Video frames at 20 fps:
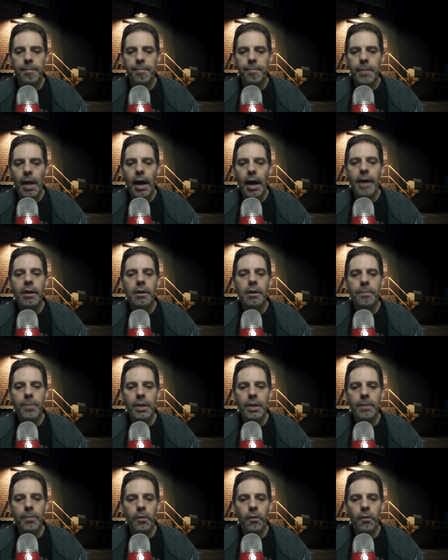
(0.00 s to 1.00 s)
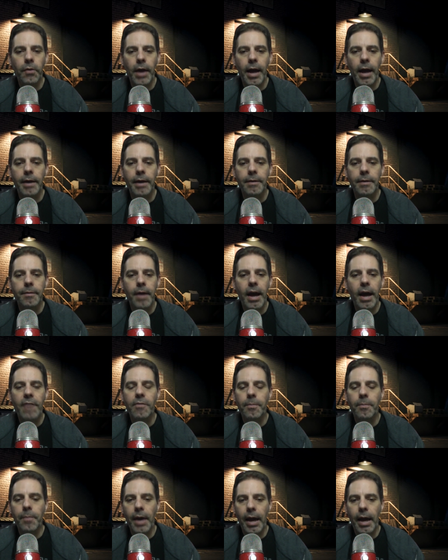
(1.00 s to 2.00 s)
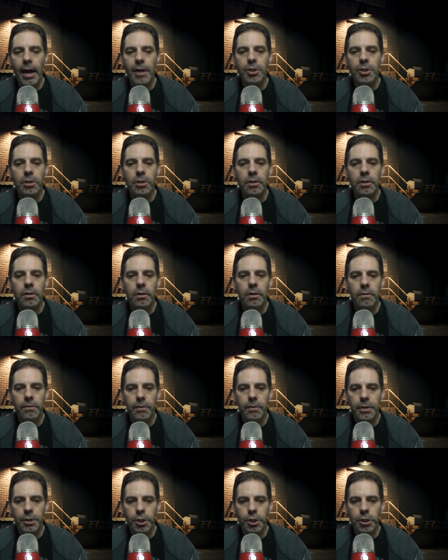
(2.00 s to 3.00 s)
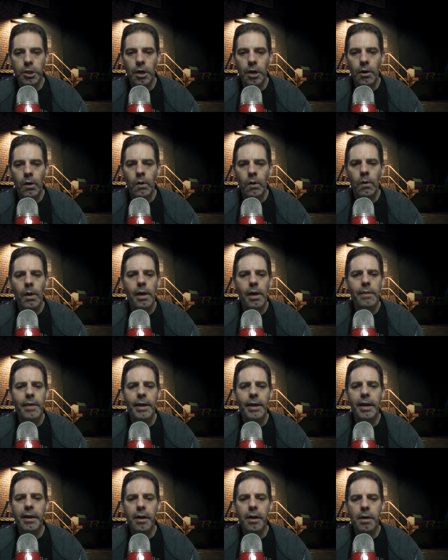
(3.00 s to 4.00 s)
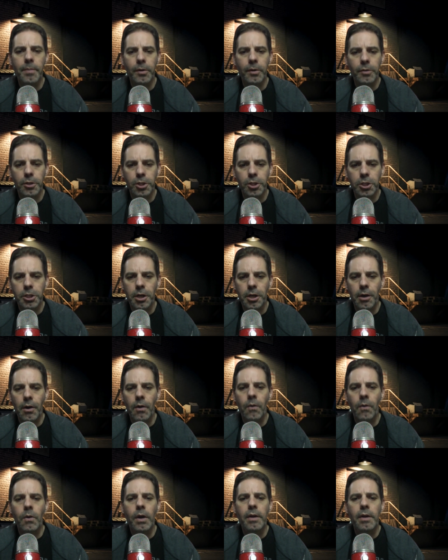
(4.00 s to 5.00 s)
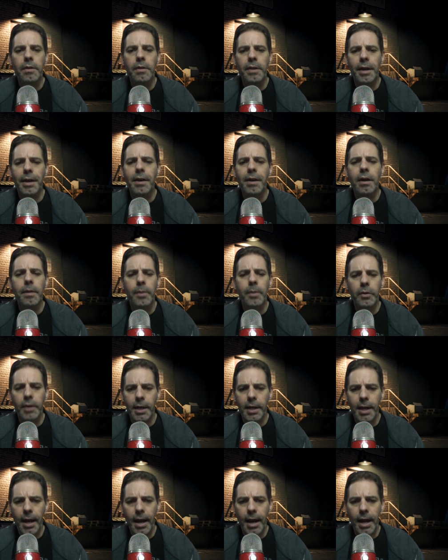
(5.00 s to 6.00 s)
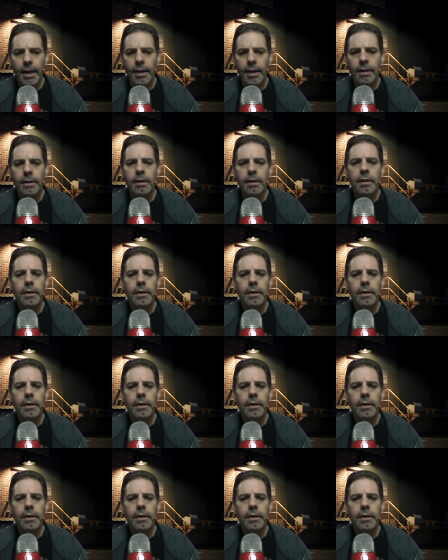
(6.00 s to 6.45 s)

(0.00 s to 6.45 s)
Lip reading: Hire people that have a passion for the show, that care about the show, that care about the canon.